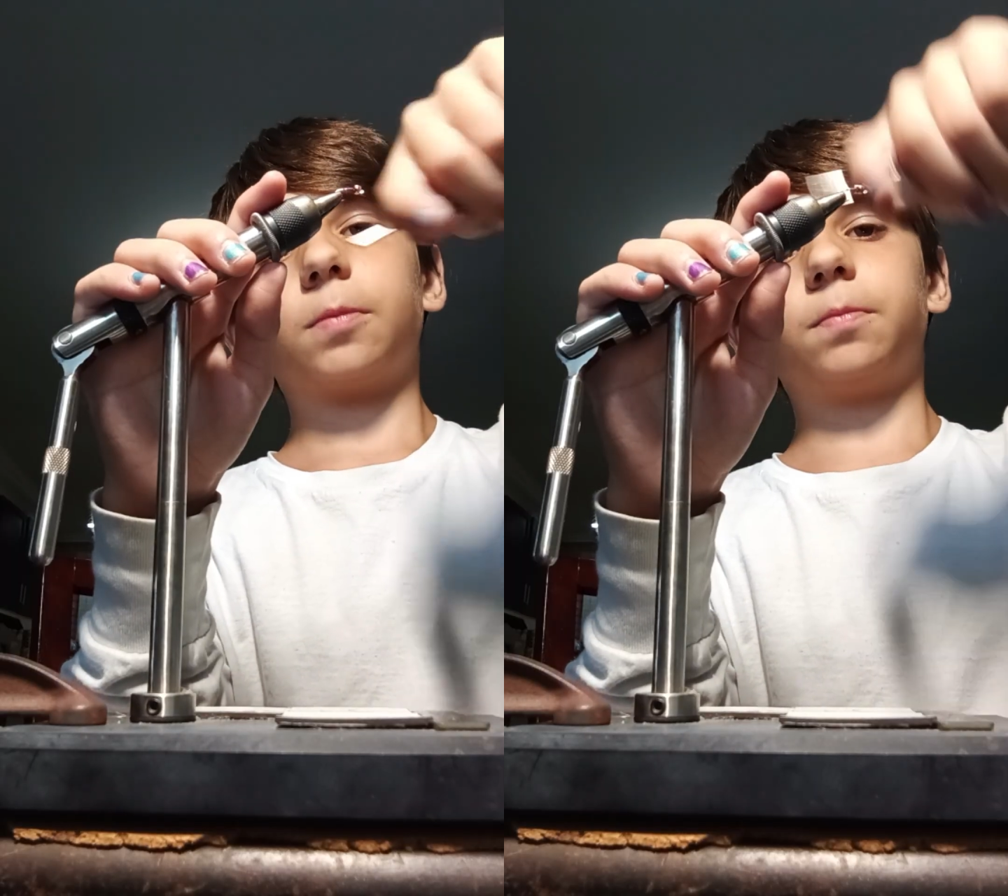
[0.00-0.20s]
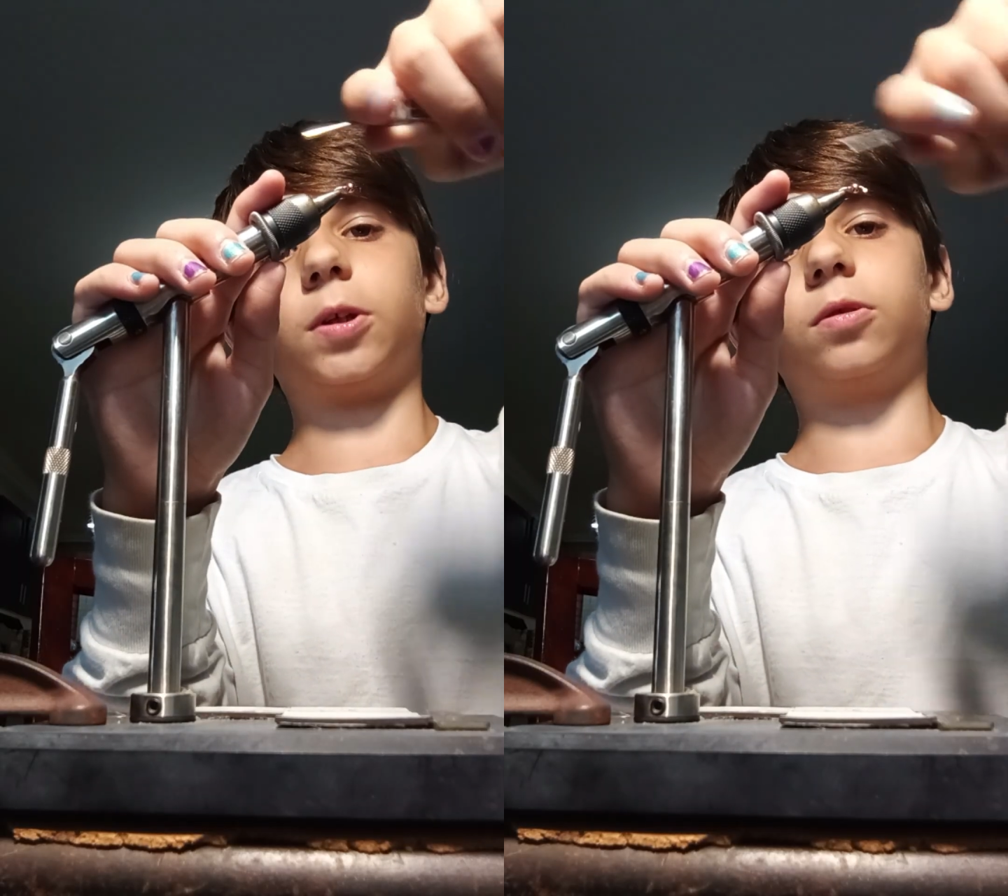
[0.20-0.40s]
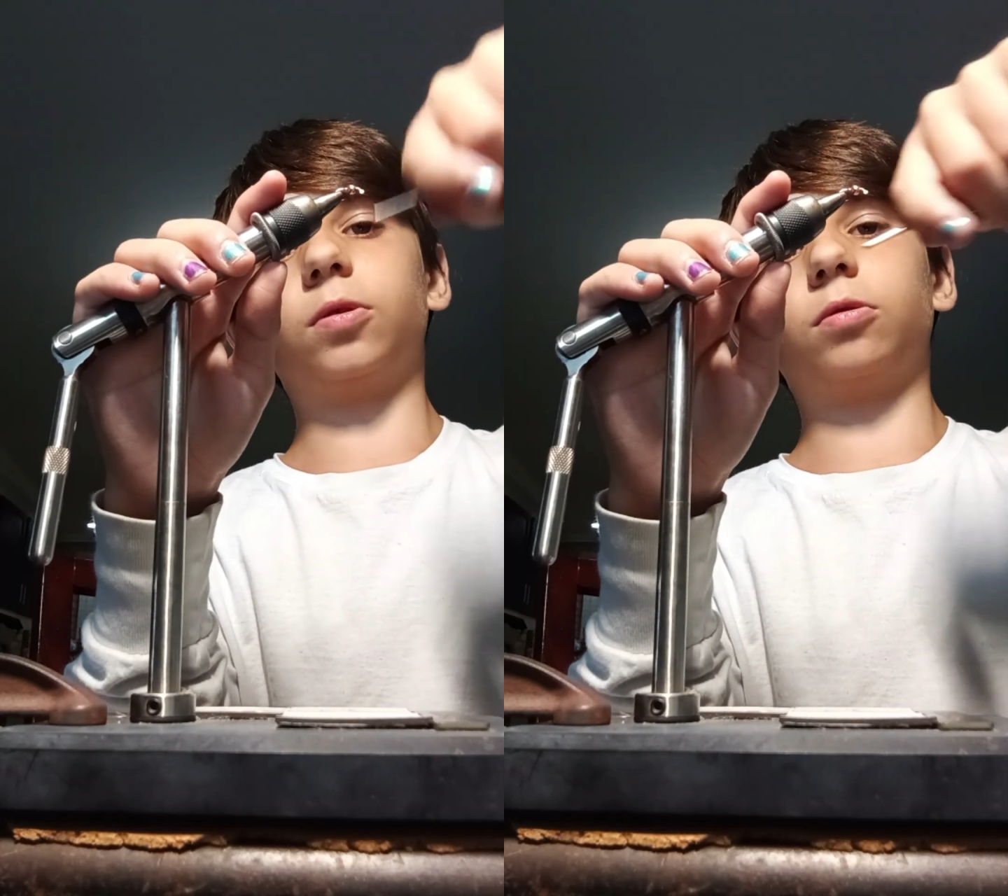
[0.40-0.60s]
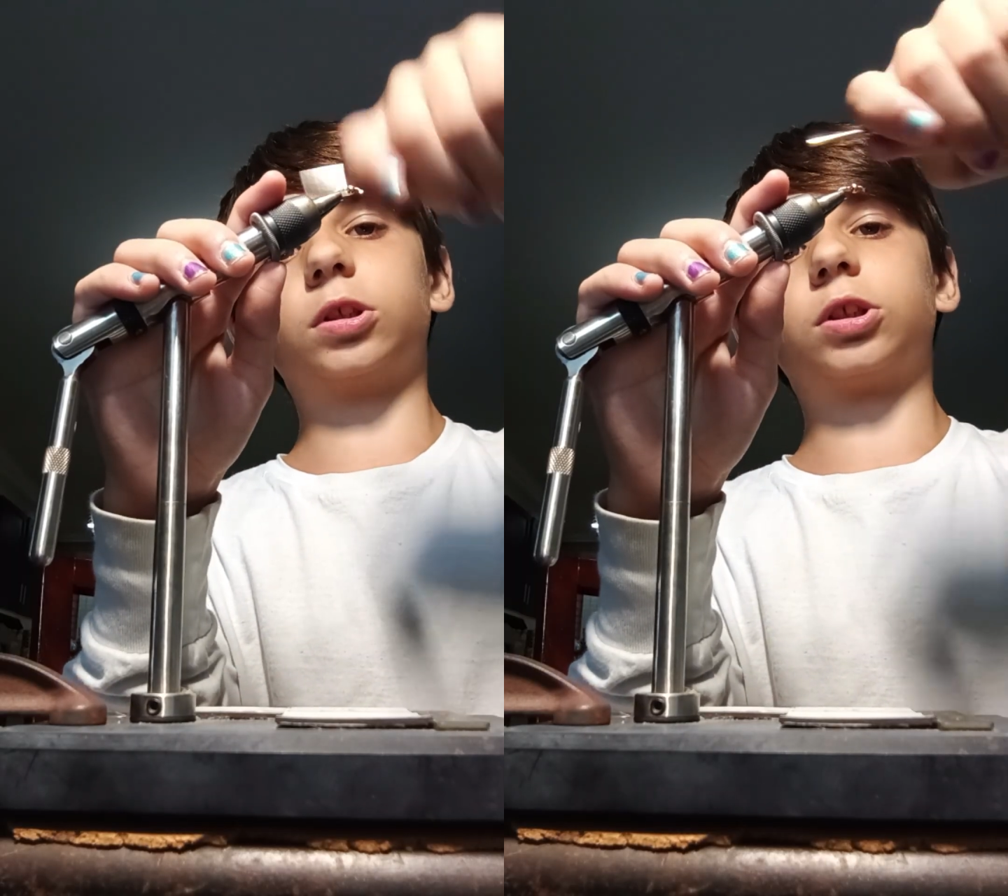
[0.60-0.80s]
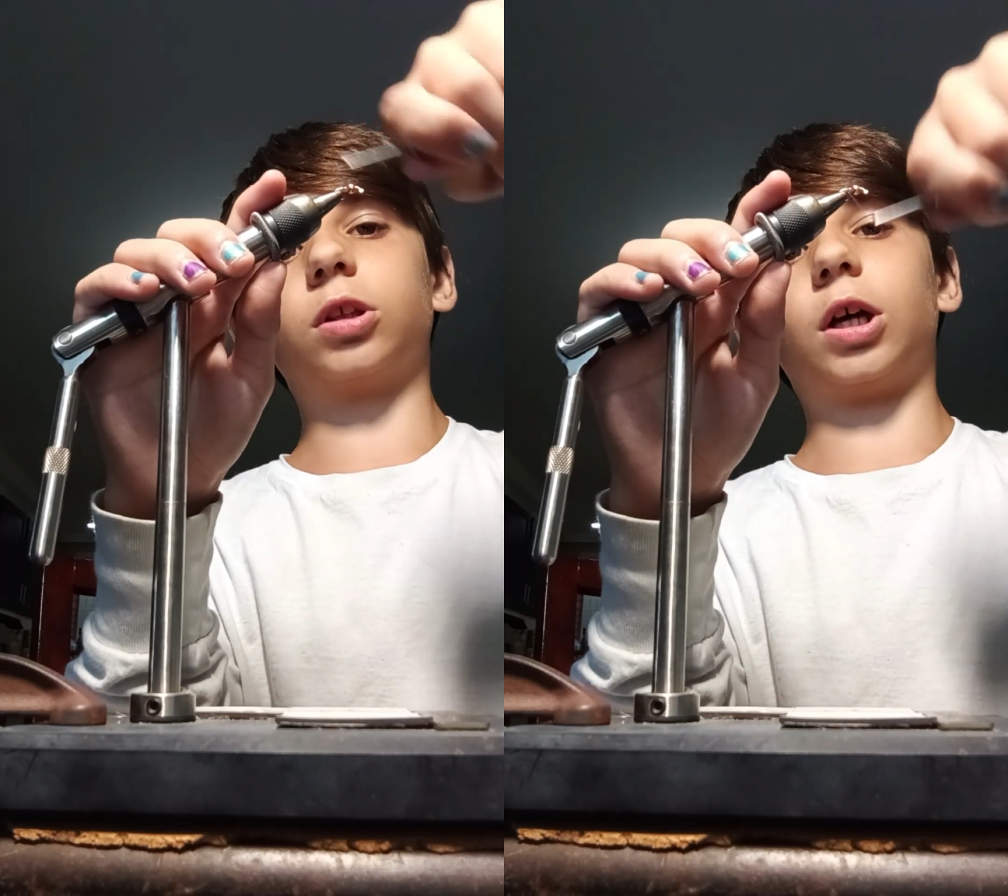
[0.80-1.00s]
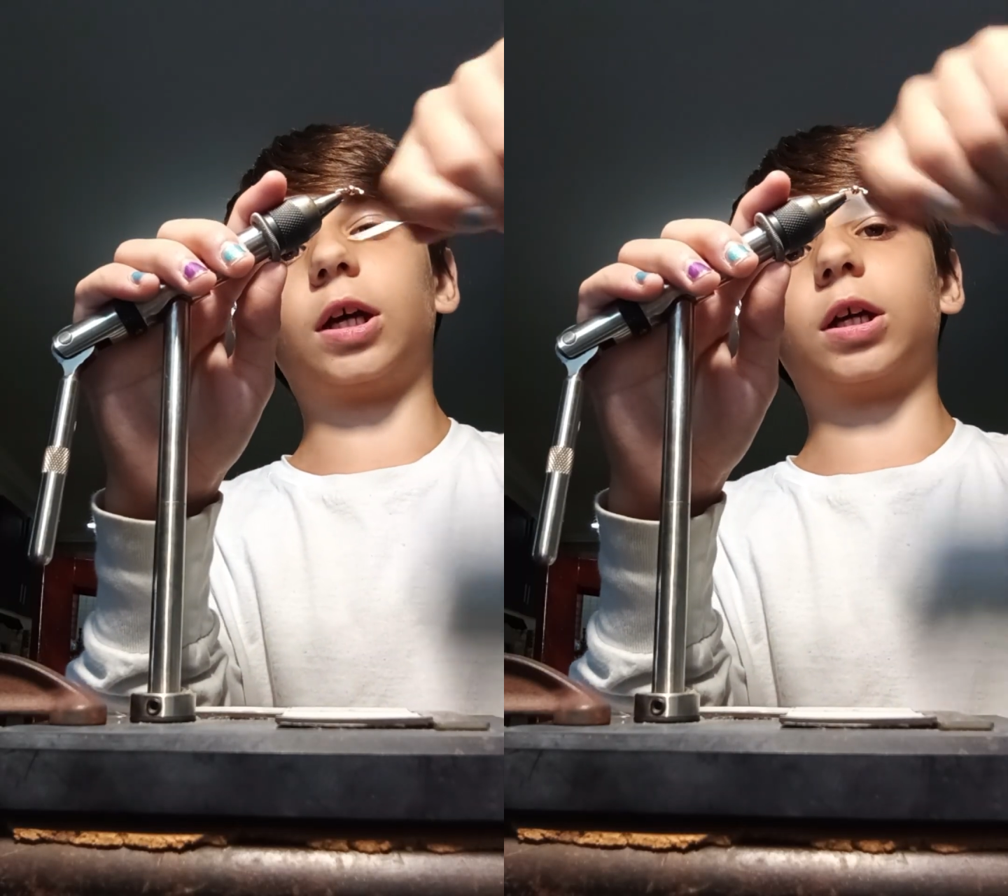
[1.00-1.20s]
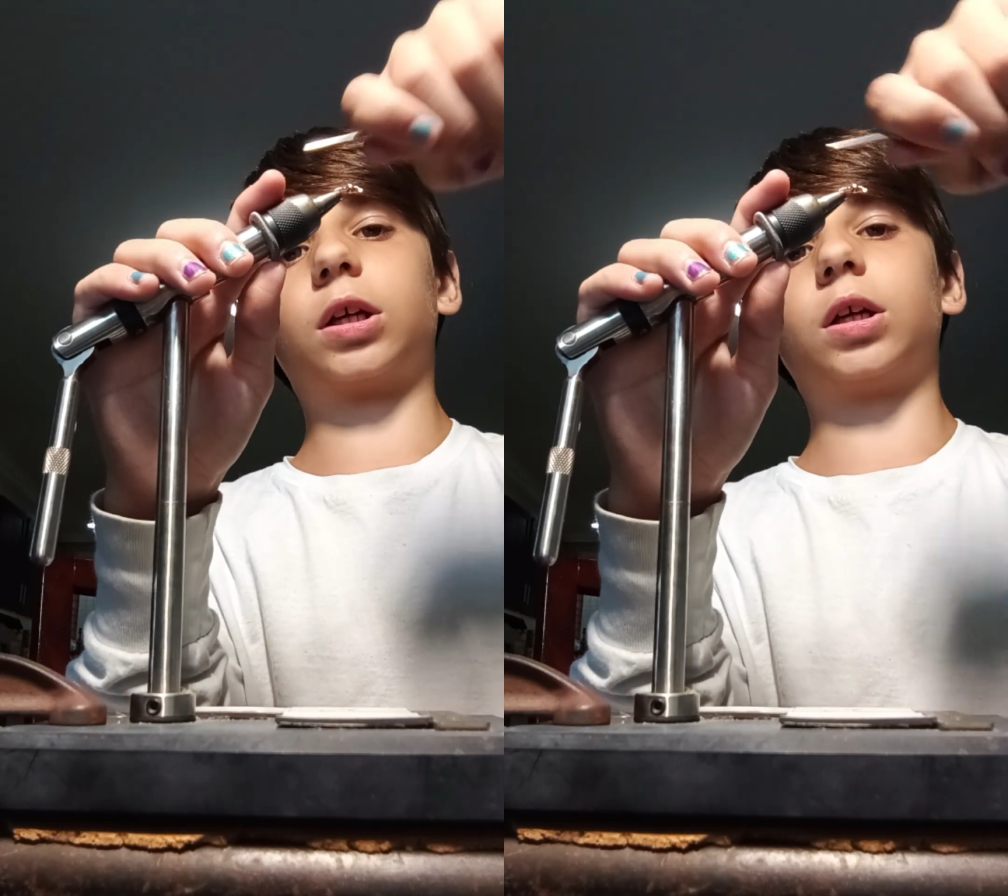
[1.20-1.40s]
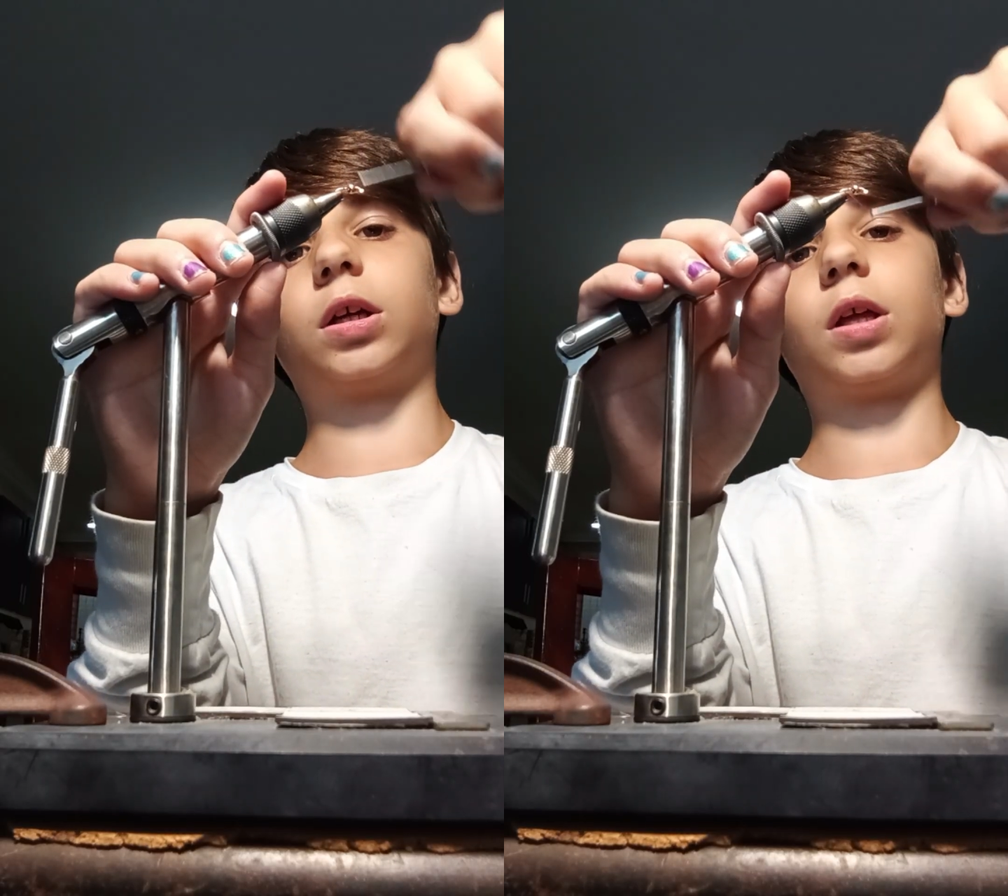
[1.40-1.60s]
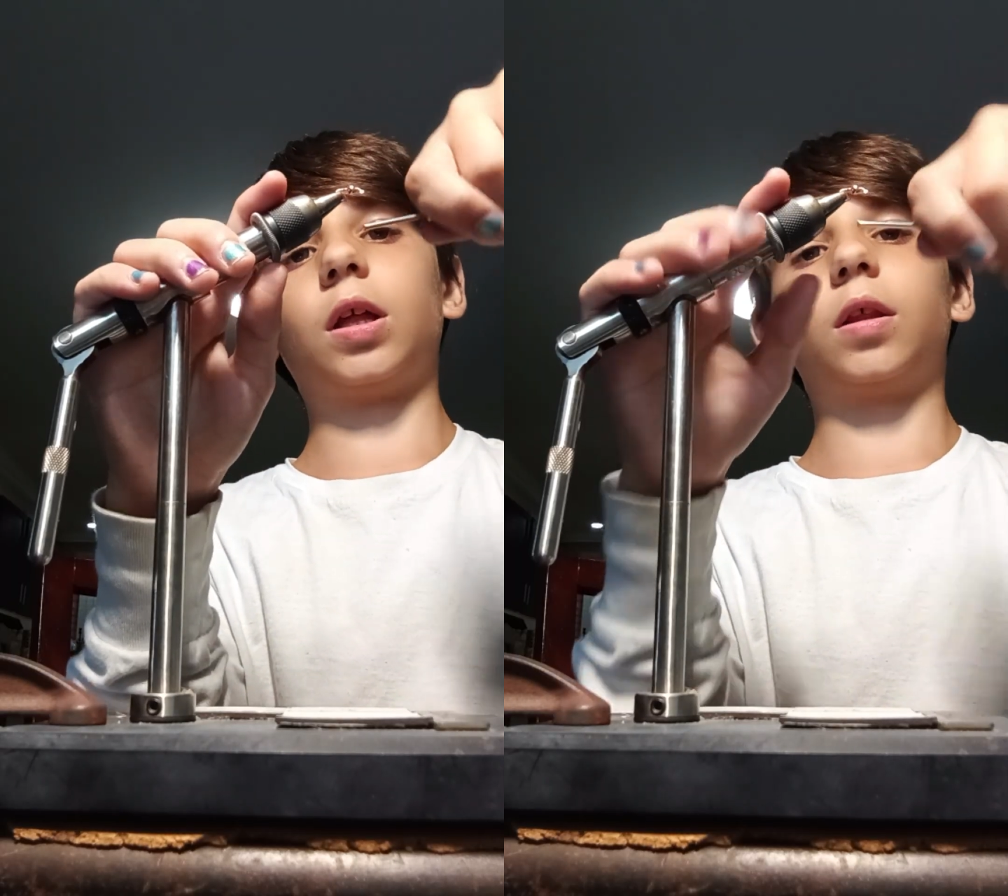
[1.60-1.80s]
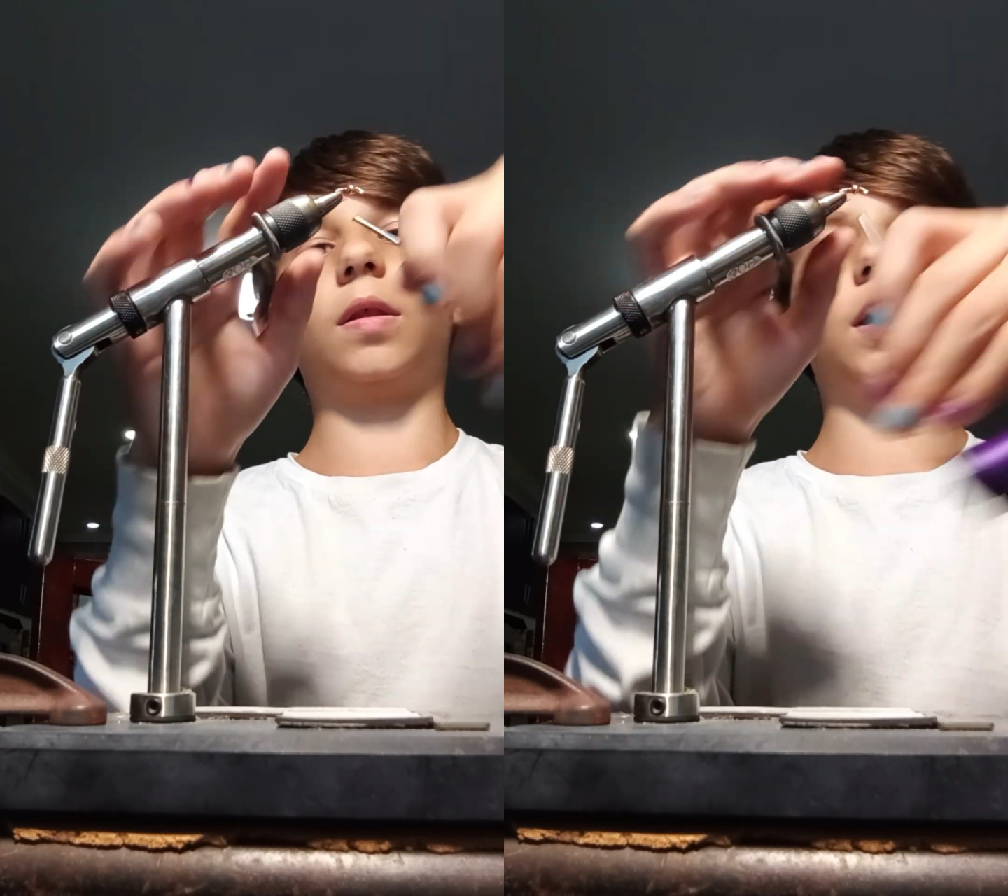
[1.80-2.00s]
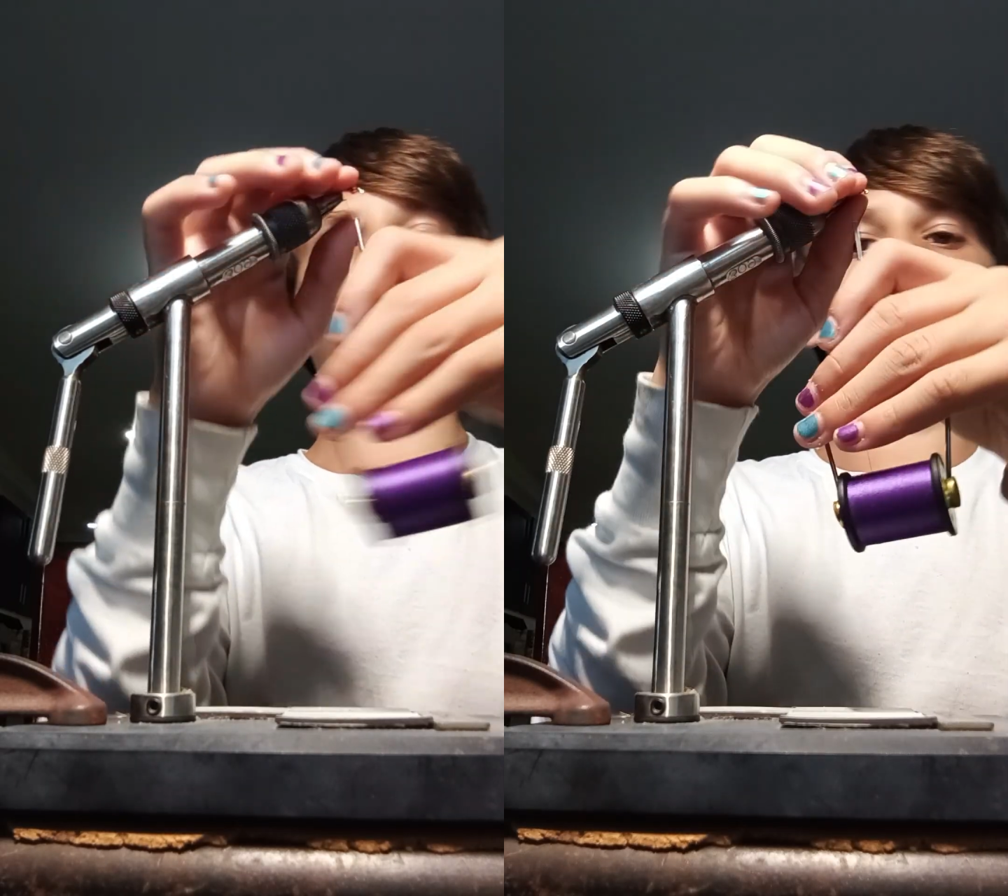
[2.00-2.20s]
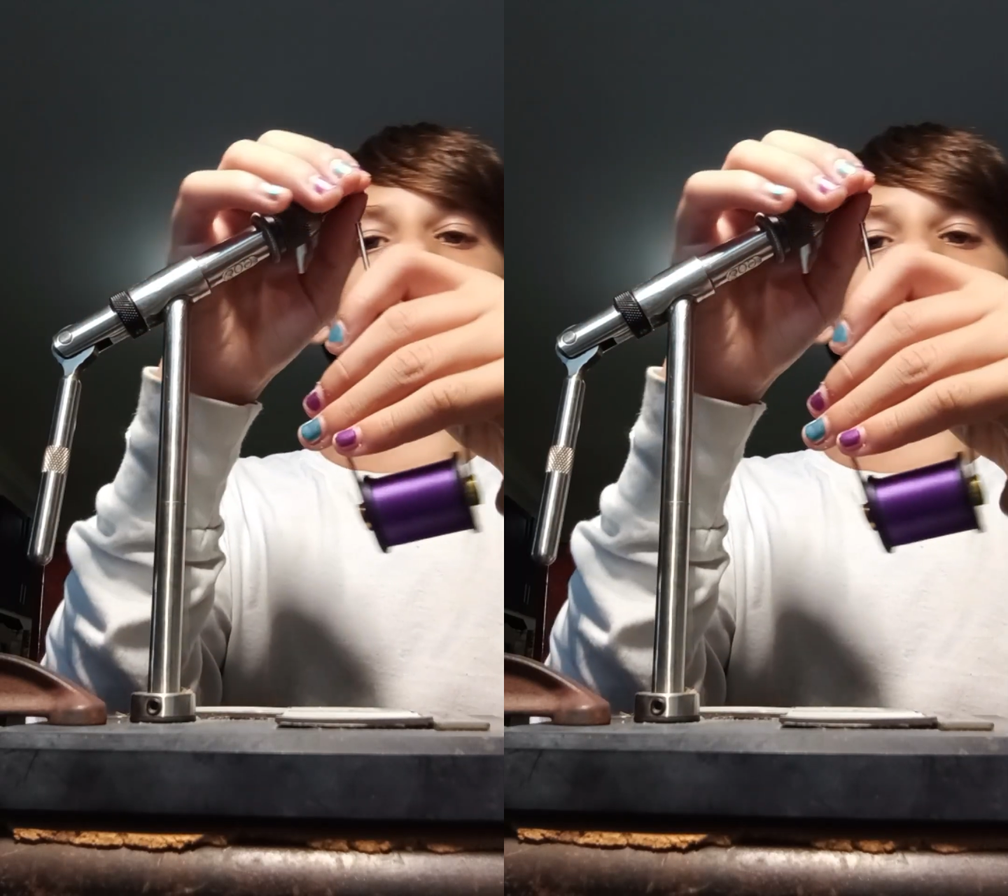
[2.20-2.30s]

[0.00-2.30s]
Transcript: But you do it to like there.